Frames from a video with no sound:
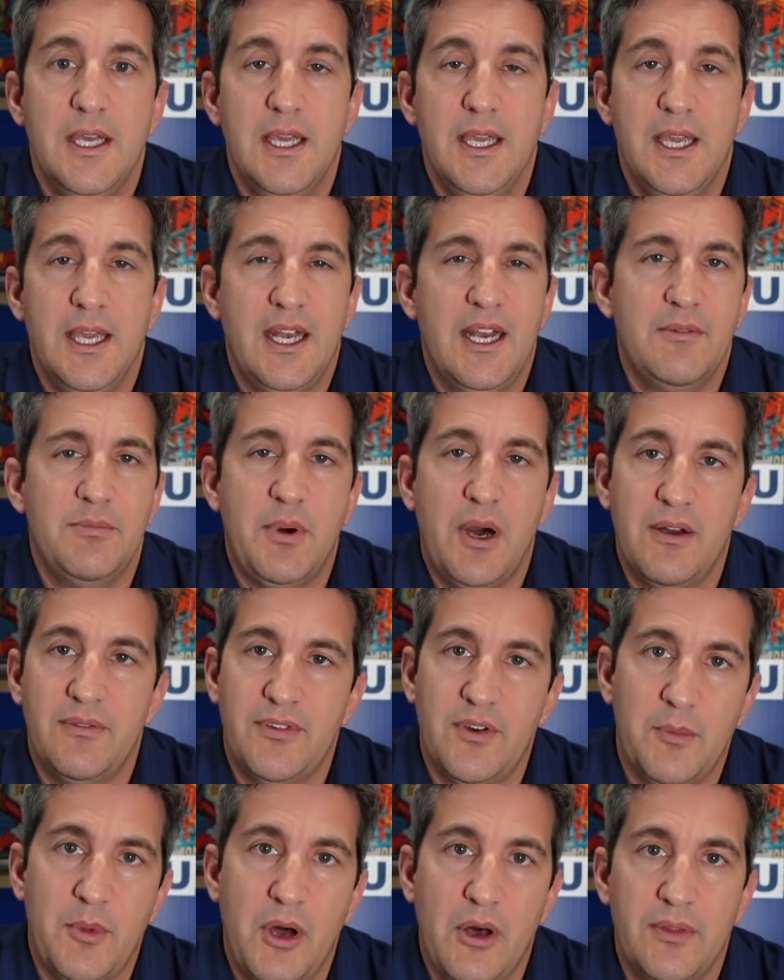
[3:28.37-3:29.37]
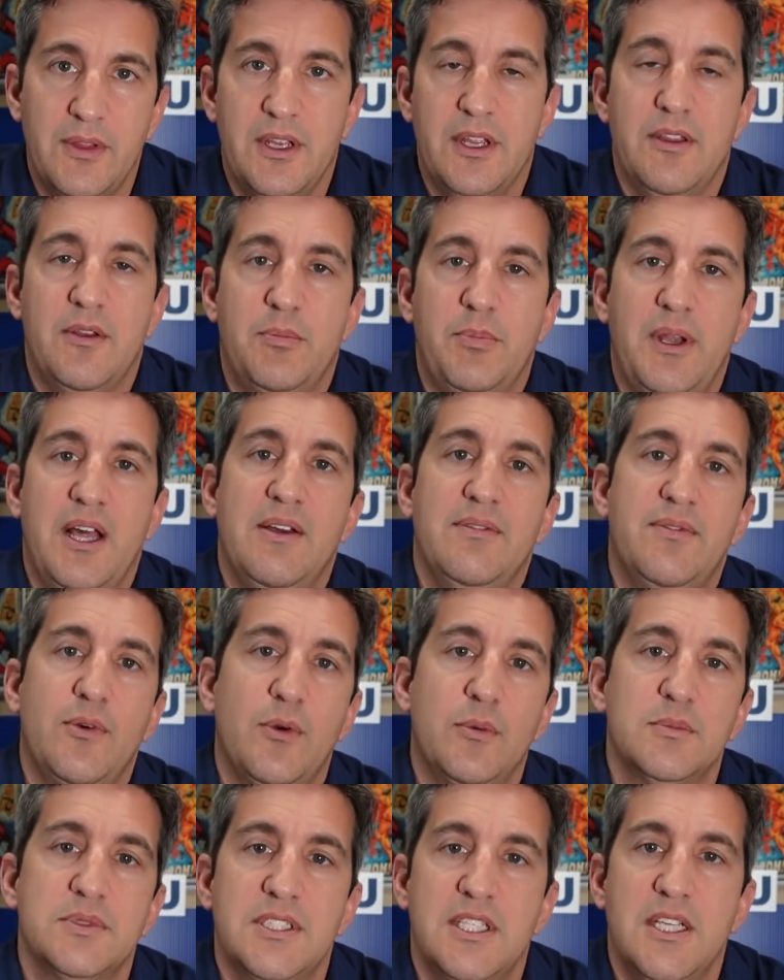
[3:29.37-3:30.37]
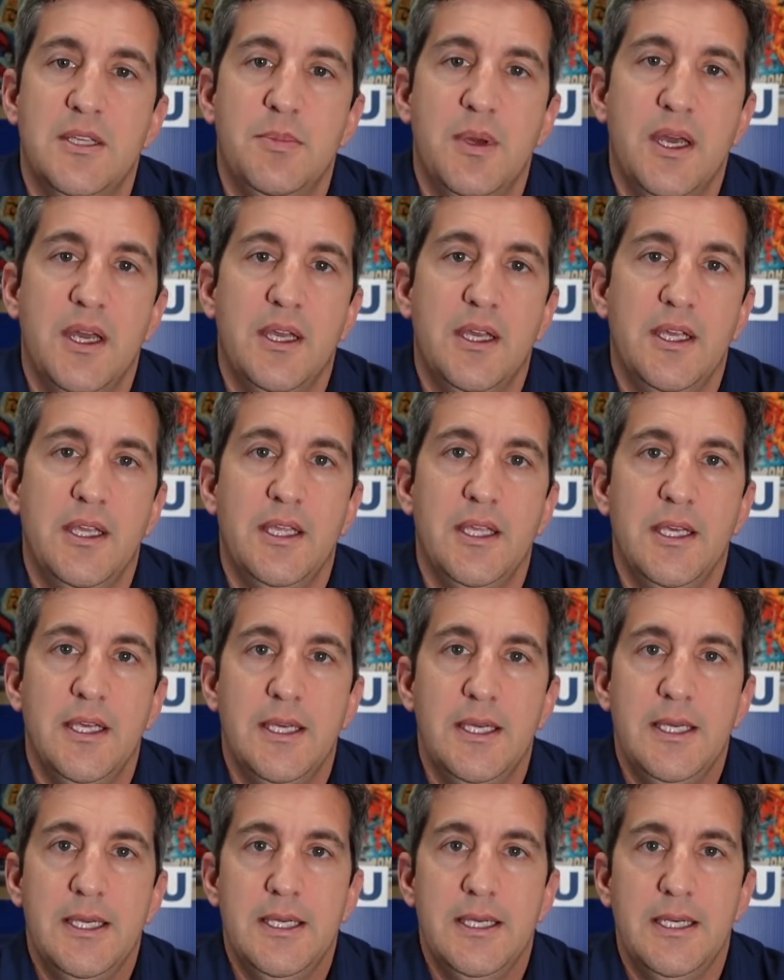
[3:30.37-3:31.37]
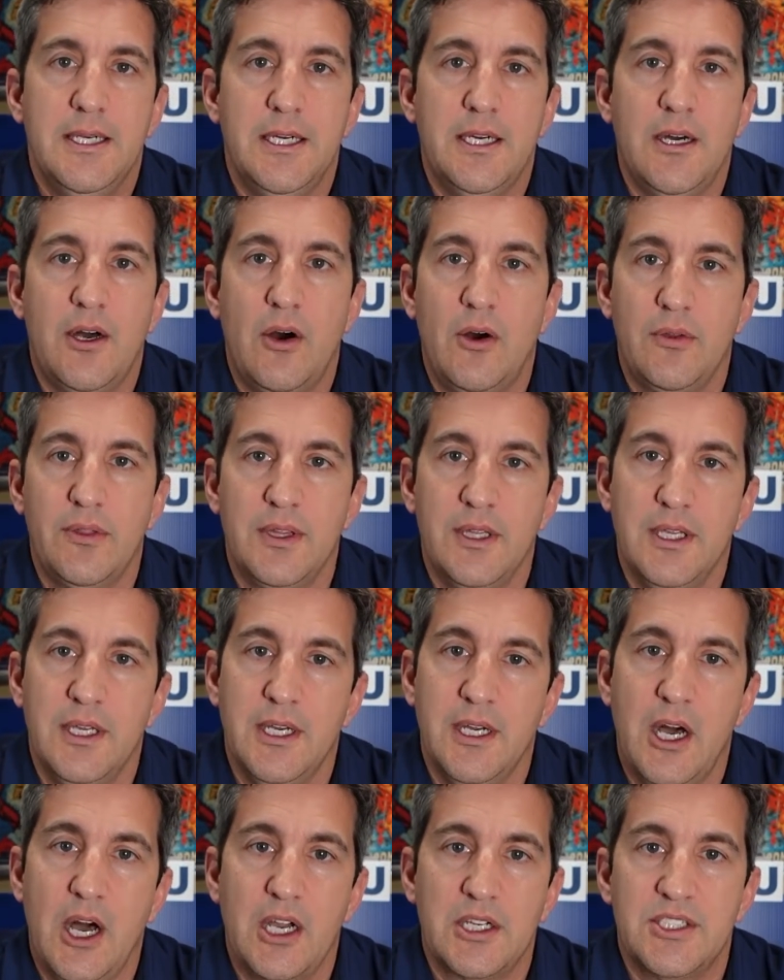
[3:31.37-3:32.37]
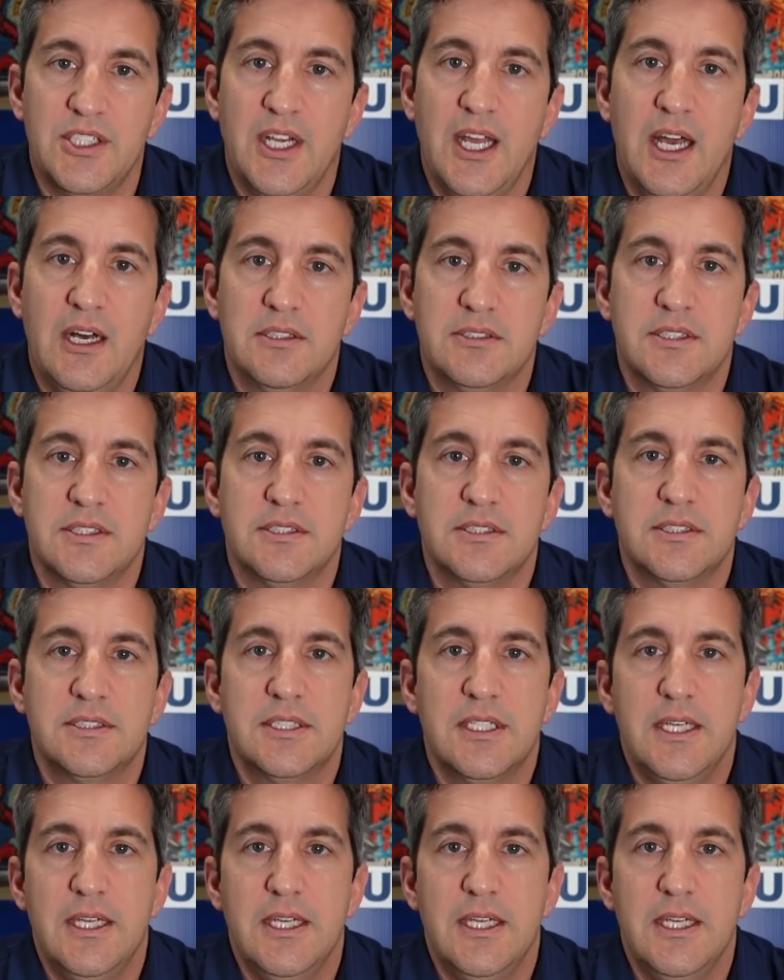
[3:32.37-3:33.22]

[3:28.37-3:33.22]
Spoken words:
And I've bought from all the other platforms, eBay, all the auction houses.